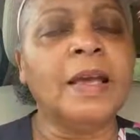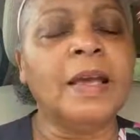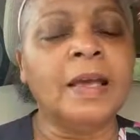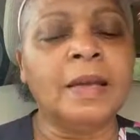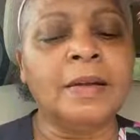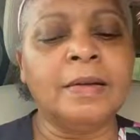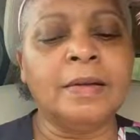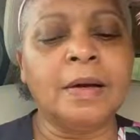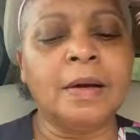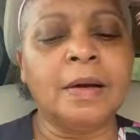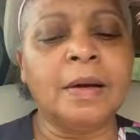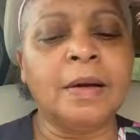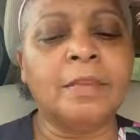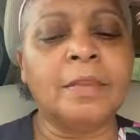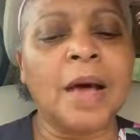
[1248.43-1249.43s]
And
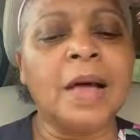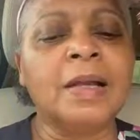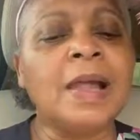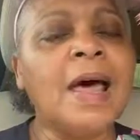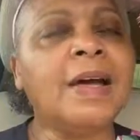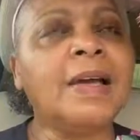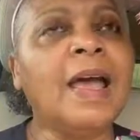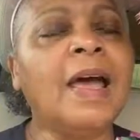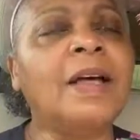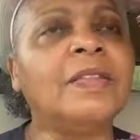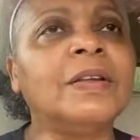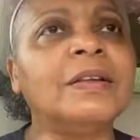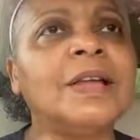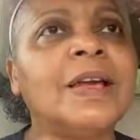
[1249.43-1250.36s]
um, I like how the